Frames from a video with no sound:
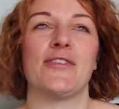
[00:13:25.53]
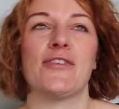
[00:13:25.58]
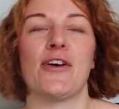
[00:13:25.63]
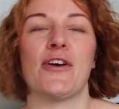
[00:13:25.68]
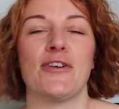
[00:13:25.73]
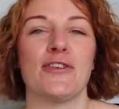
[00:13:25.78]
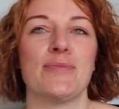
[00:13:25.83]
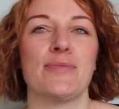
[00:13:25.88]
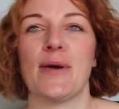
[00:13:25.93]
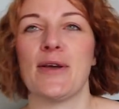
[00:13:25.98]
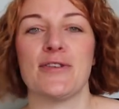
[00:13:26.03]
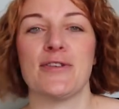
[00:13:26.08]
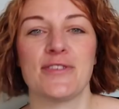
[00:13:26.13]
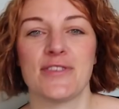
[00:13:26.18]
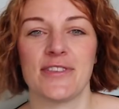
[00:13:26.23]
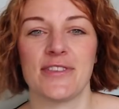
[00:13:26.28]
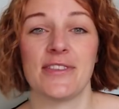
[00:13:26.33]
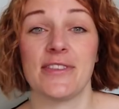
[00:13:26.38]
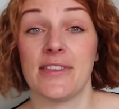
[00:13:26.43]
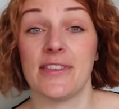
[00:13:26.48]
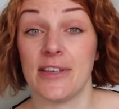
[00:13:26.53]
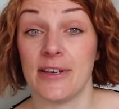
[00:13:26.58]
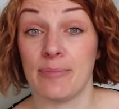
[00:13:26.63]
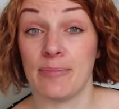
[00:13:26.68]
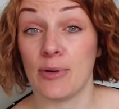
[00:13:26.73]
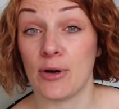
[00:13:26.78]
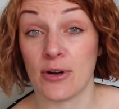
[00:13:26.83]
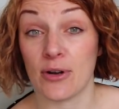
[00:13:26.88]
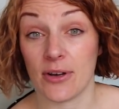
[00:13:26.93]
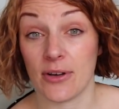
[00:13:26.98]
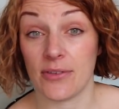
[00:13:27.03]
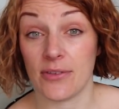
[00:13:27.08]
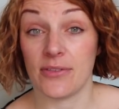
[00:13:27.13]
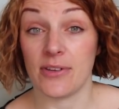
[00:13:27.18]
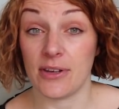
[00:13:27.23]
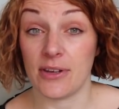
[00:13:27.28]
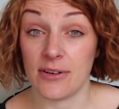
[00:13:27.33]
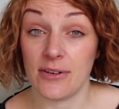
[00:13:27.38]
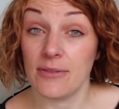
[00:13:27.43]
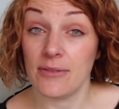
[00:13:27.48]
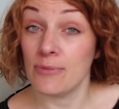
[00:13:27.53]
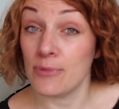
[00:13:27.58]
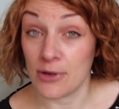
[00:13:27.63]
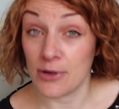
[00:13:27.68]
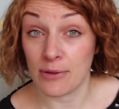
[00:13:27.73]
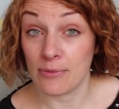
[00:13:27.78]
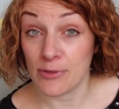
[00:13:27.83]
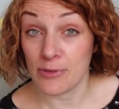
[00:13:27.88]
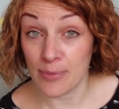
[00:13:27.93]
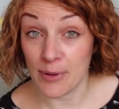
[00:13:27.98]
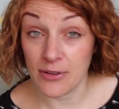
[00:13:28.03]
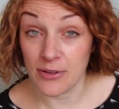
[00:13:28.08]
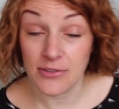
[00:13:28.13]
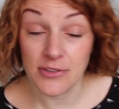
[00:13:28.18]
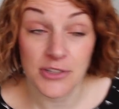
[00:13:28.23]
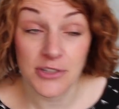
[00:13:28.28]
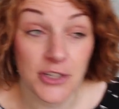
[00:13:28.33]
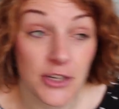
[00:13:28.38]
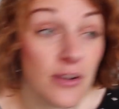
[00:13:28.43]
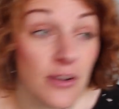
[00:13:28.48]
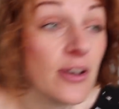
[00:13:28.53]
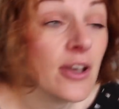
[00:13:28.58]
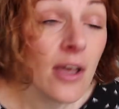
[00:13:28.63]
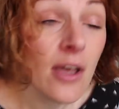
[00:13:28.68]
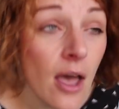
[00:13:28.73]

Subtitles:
So I suppose the podcast did what it was supposed to do.